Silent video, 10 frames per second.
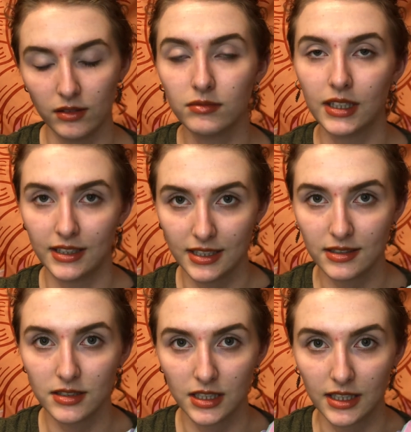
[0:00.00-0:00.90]
in
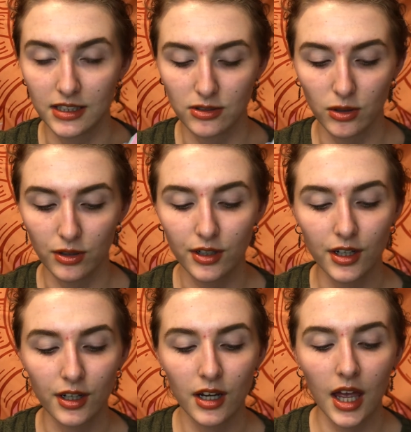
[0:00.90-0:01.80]
this
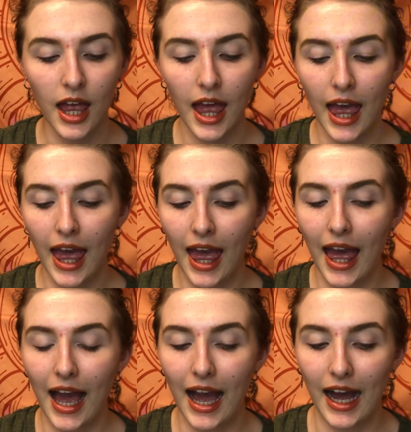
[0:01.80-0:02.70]
order.
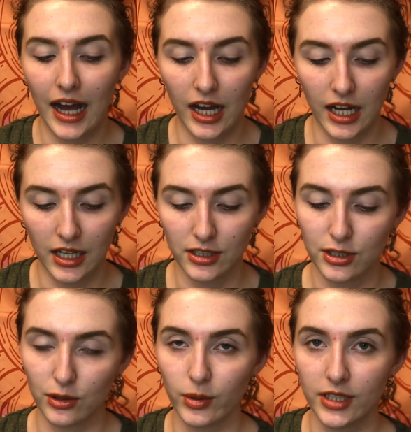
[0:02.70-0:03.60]

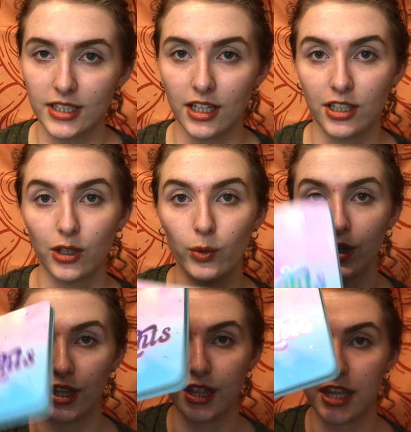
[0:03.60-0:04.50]
So we're starting
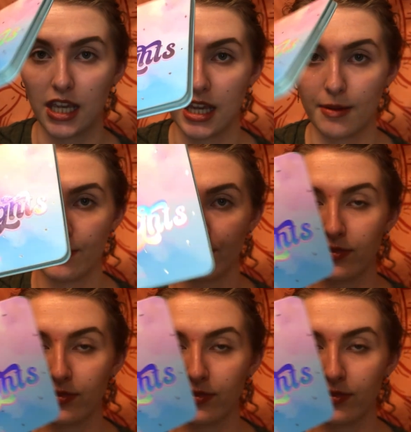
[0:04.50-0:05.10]
with the